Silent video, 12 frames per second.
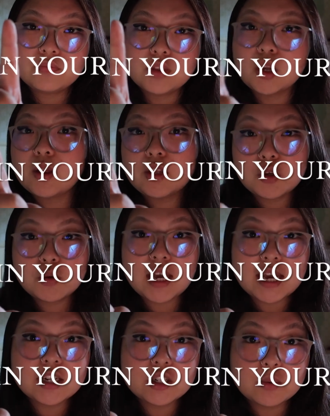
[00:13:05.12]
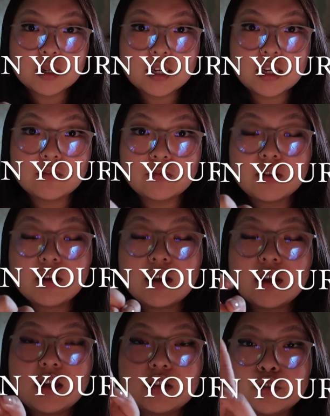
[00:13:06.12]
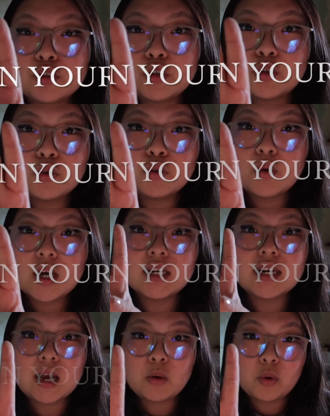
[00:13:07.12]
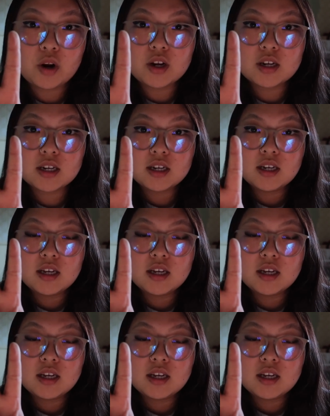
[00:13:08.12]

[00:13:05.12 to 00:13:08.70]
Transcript: know that you can do it. 2, network.